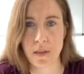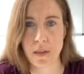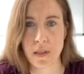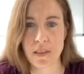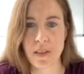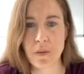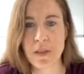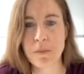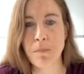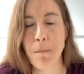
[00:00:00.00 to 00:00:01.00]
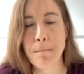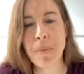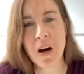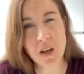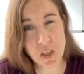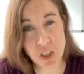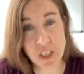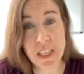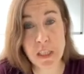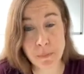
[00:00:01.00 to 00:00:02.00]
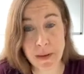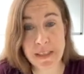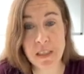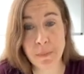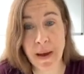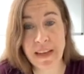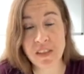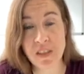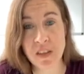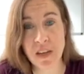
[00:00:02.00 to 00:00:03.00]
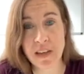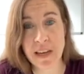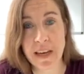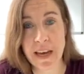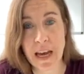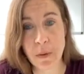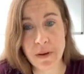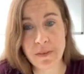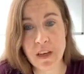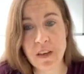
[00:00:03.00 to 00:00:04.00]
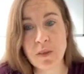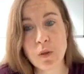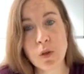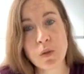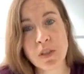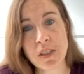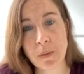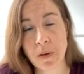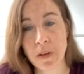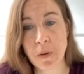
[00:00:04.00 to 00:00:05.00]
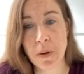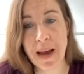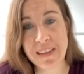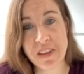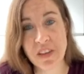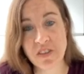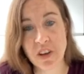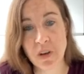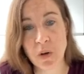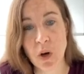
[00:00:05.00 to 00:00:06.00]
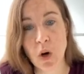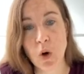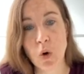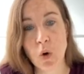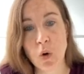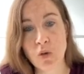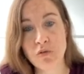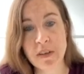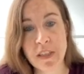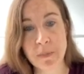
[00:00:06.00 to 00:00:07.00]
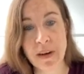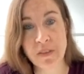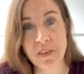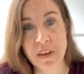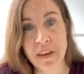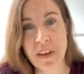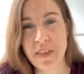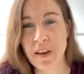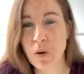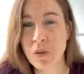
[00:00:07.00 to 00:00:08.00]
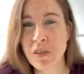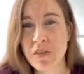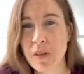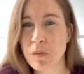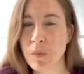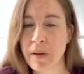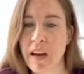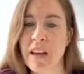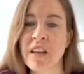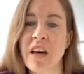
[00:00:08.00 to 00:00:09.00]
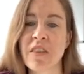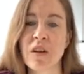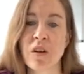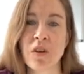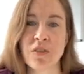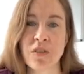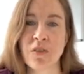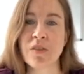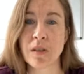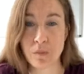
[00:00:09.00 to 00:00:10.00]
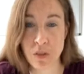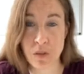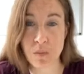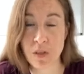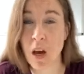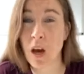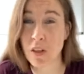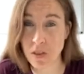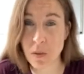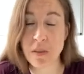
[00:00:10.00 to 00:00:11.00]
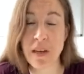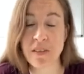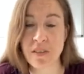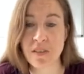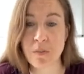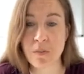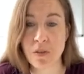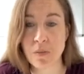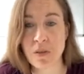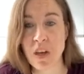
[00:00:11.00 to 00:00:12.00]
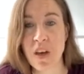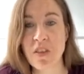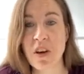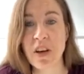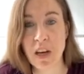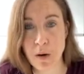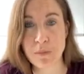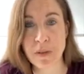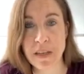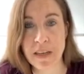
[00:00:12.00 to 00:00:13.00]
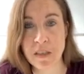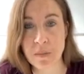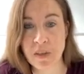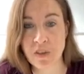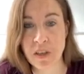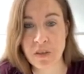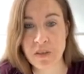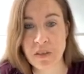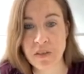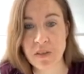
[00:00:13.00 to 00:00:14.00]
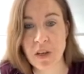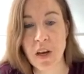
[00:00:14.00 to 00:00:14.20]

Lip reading: So this partially explains the pain side. However, if you talk to someone who has endo or read about it, there also seems to be another lot of symptoms, associated symptoms that accompany endometriosis.